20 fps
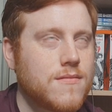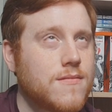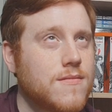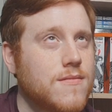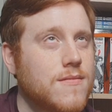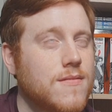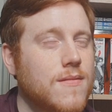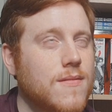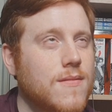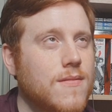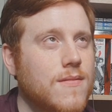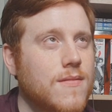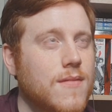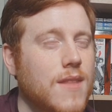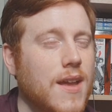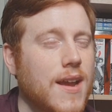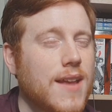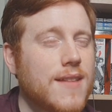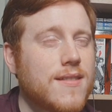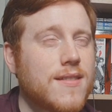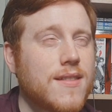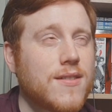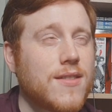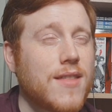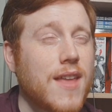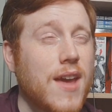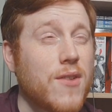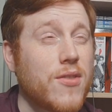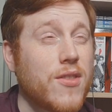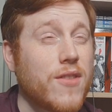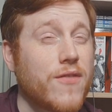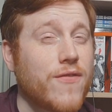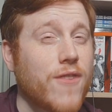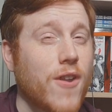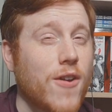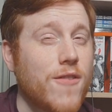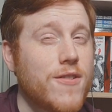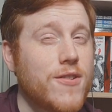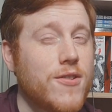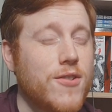There's something I guess the name of the
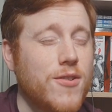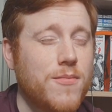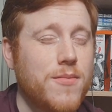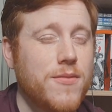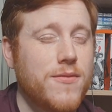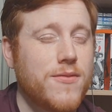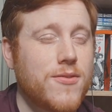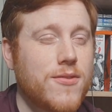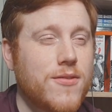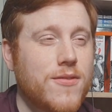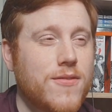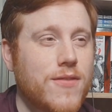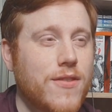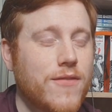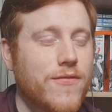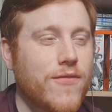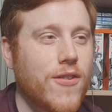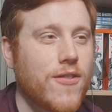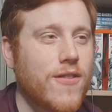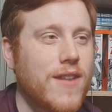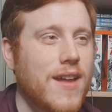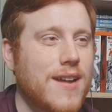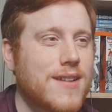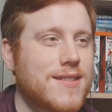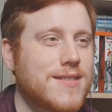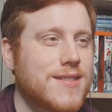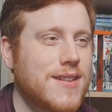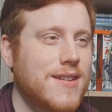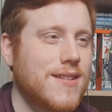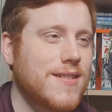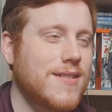foreign dub, sort of the foreign accent.